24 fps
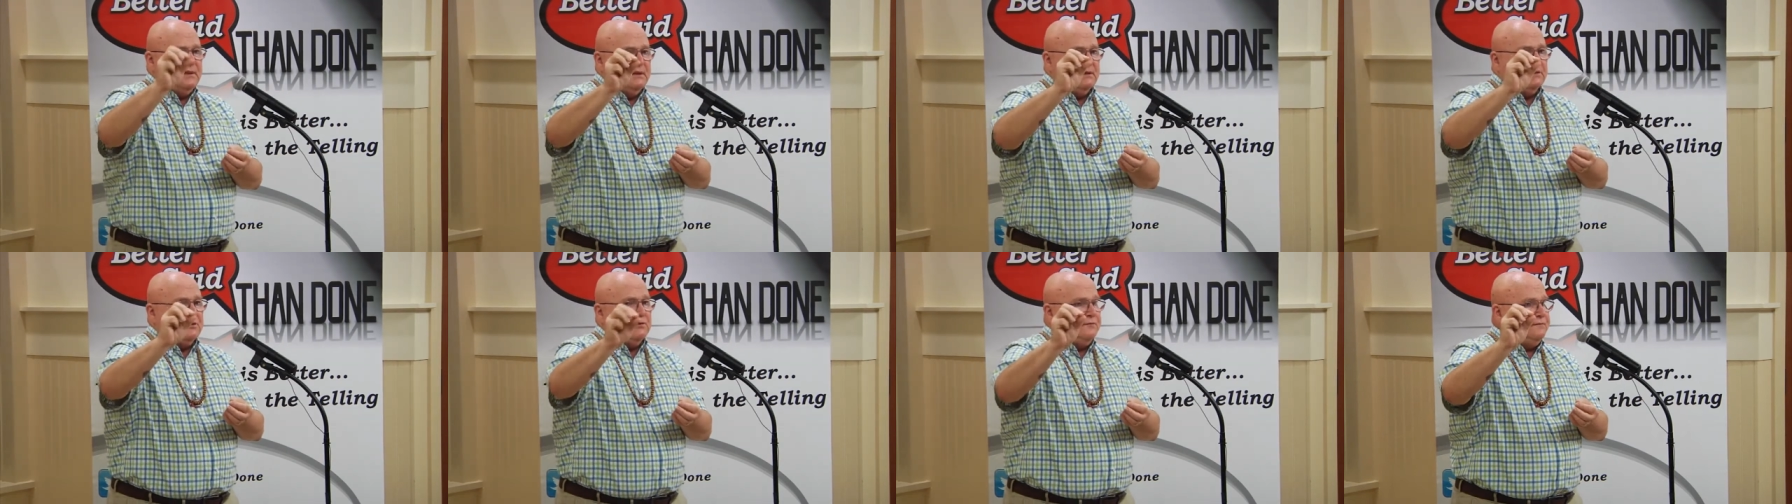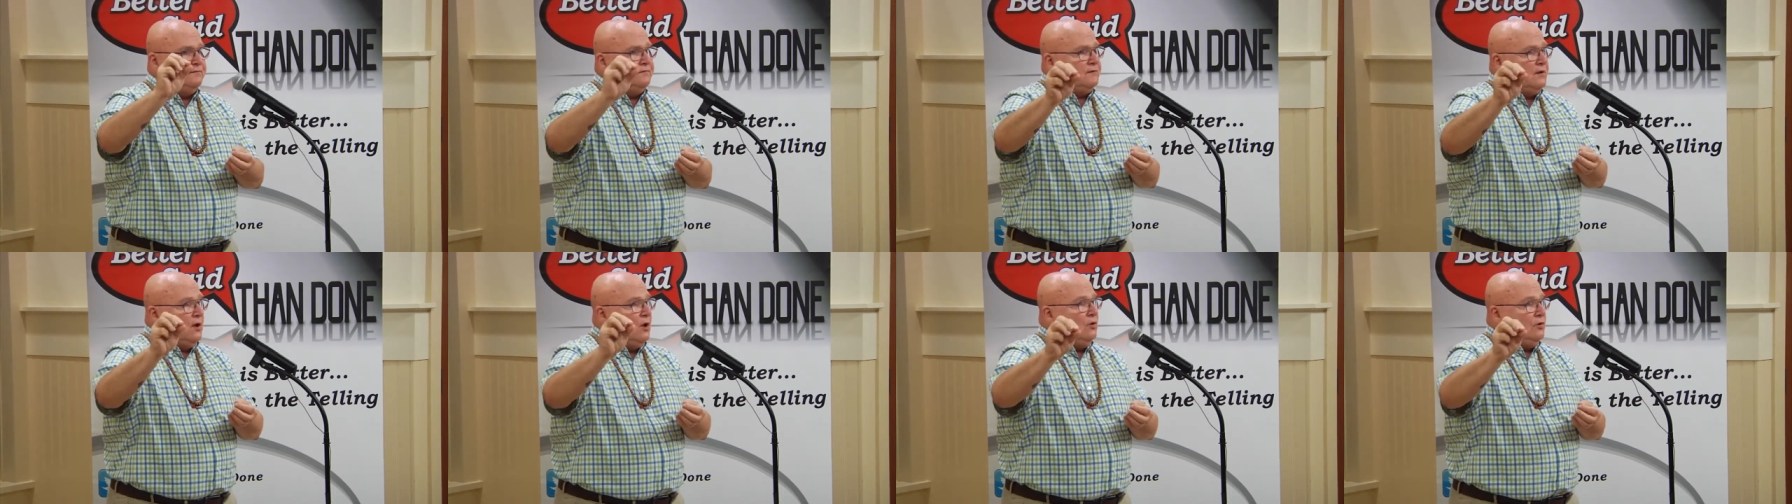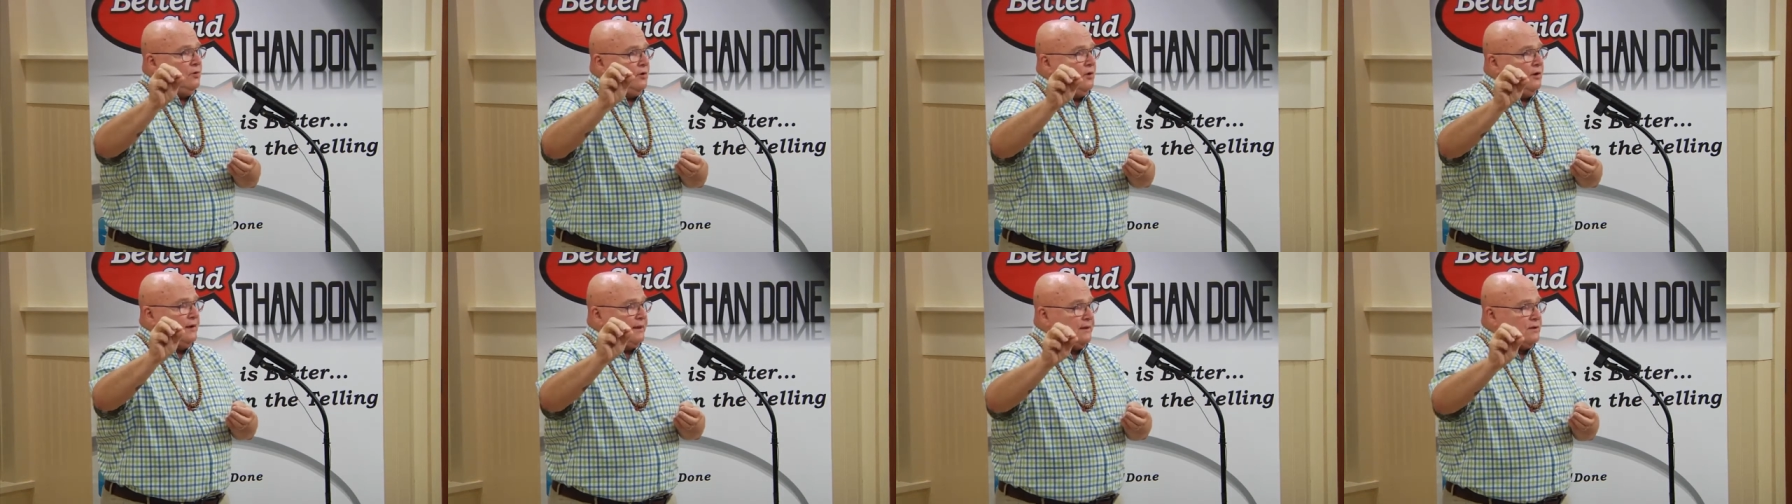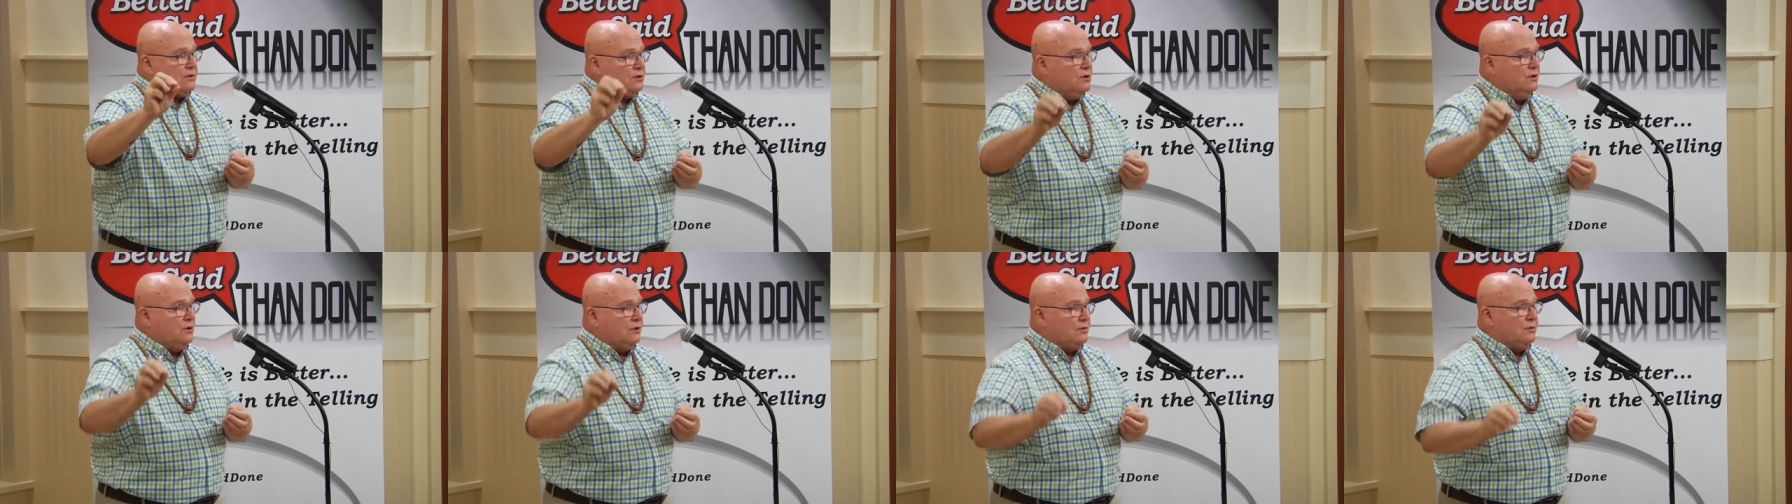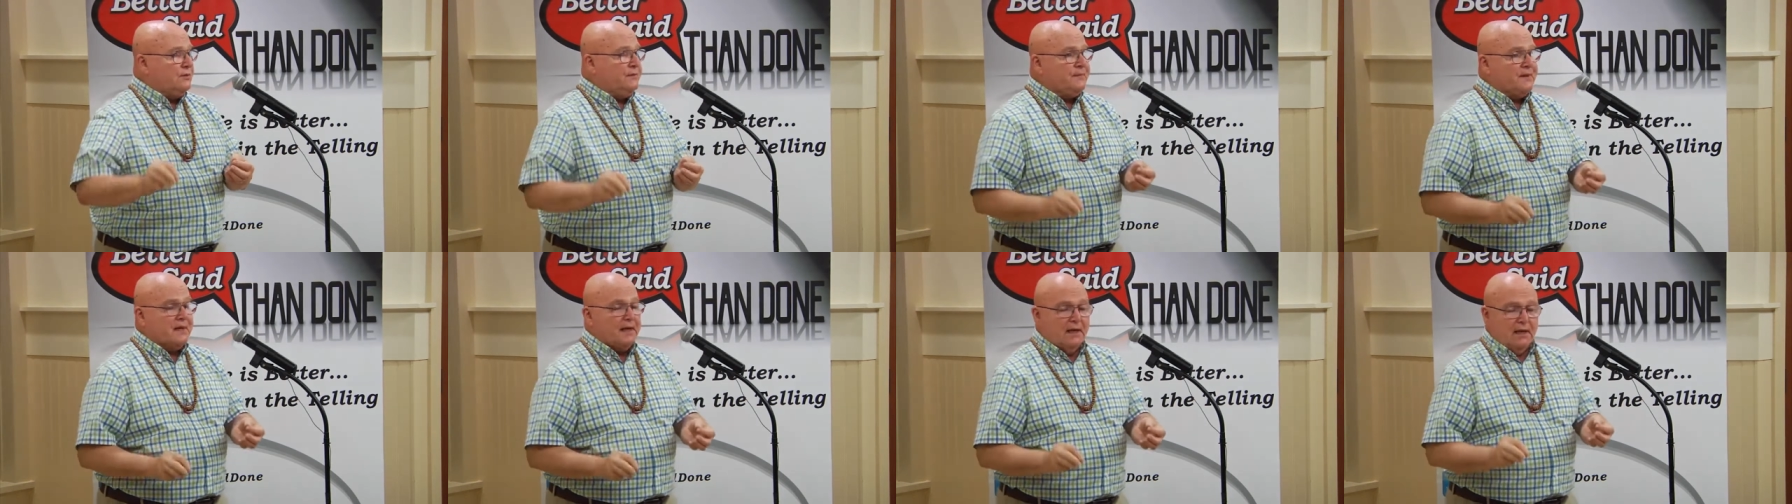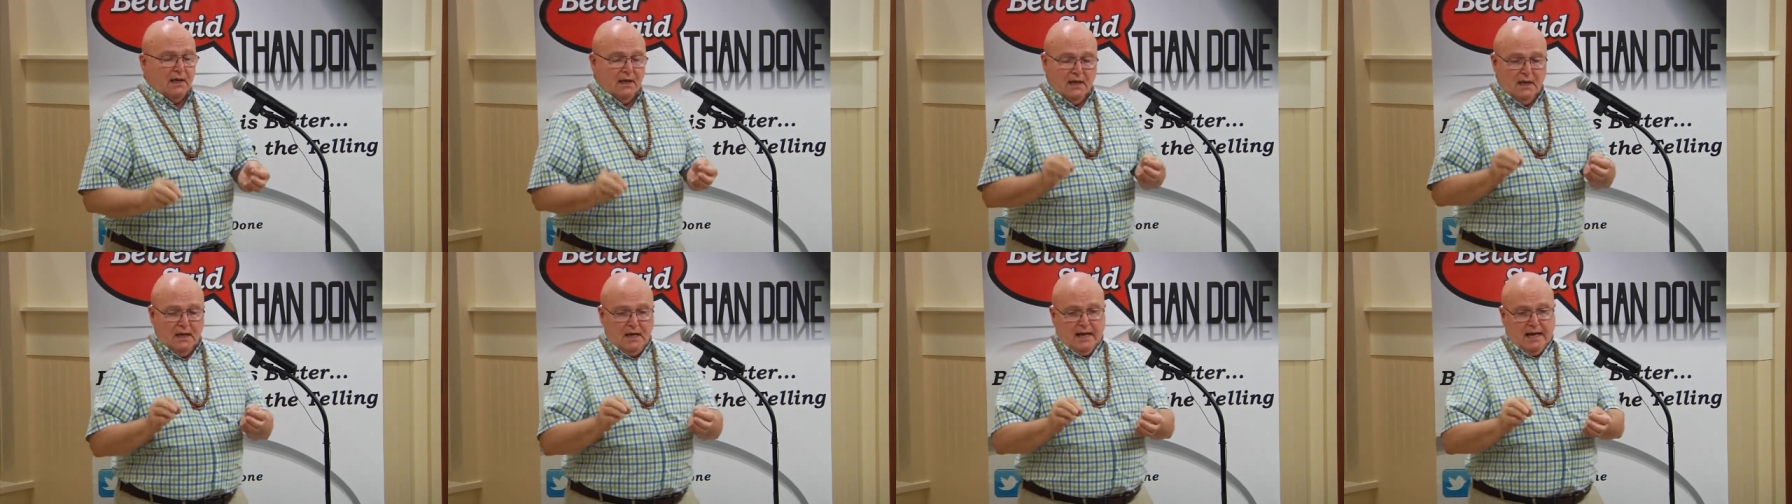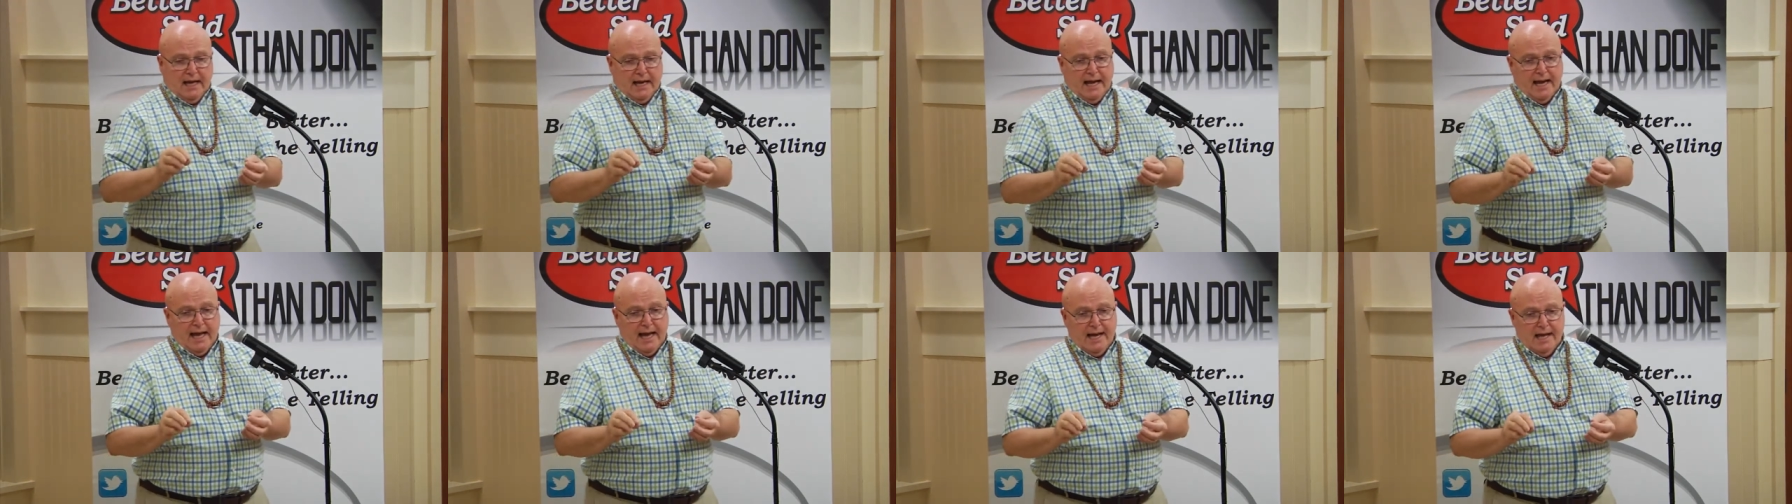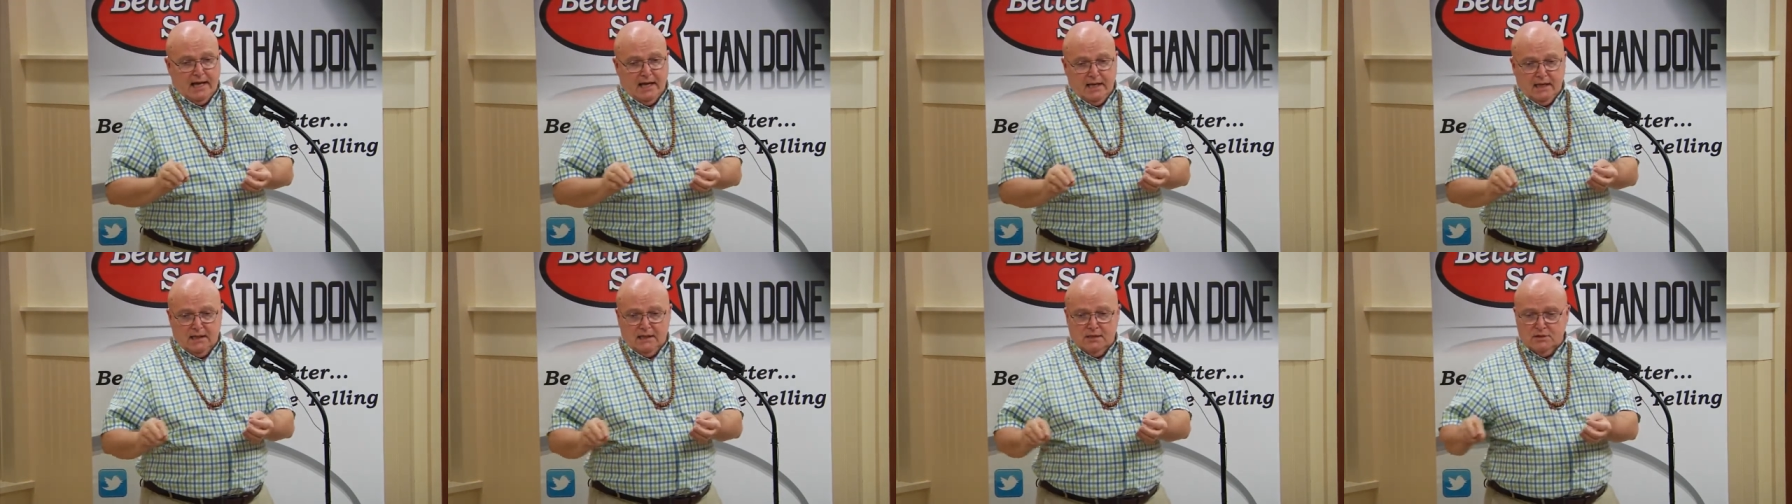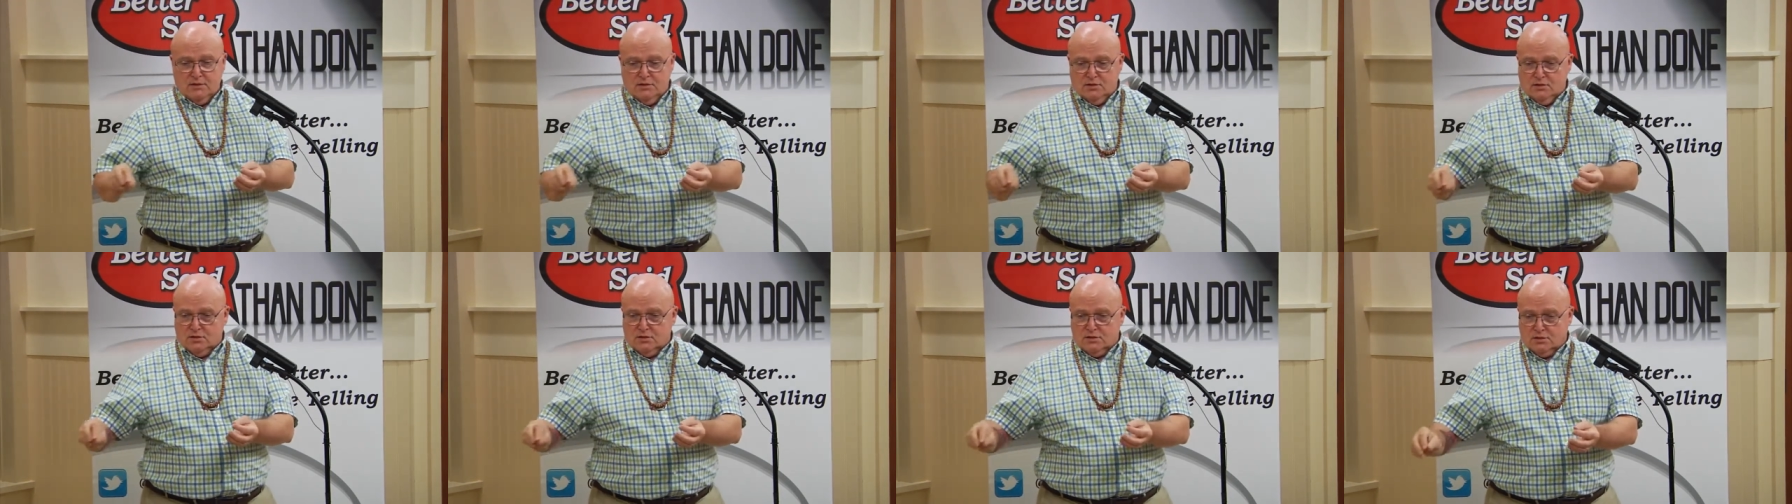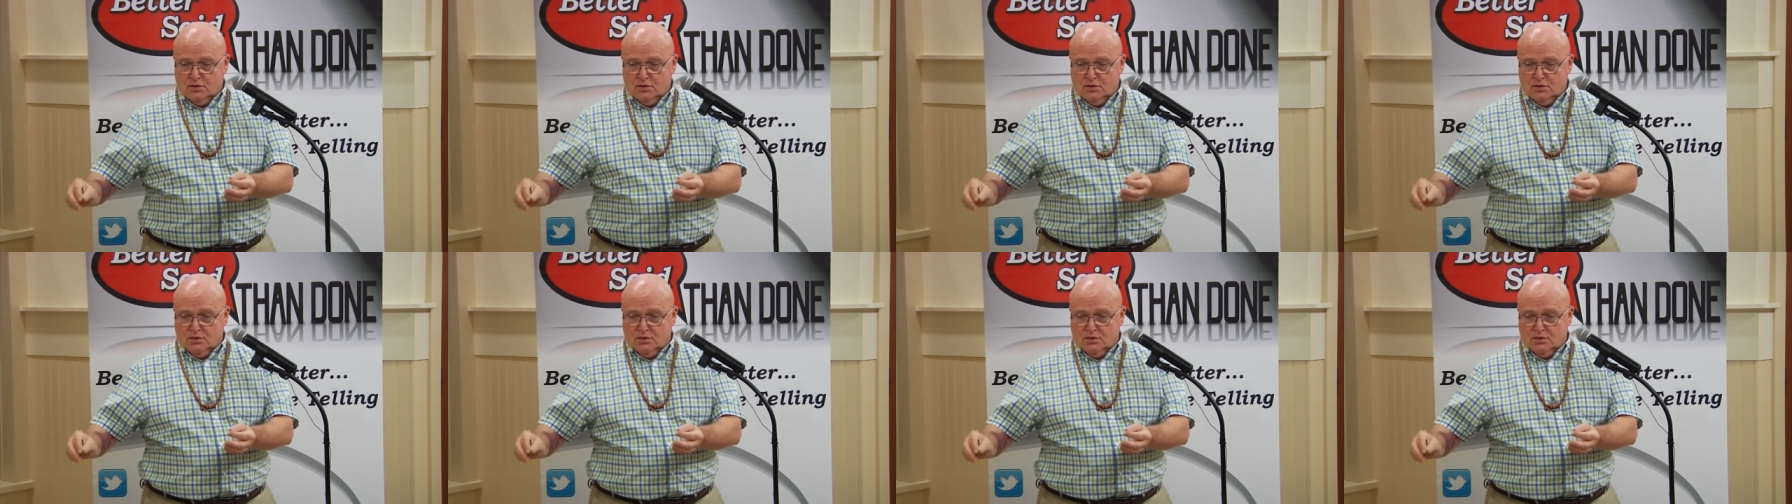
be a little float on it too. And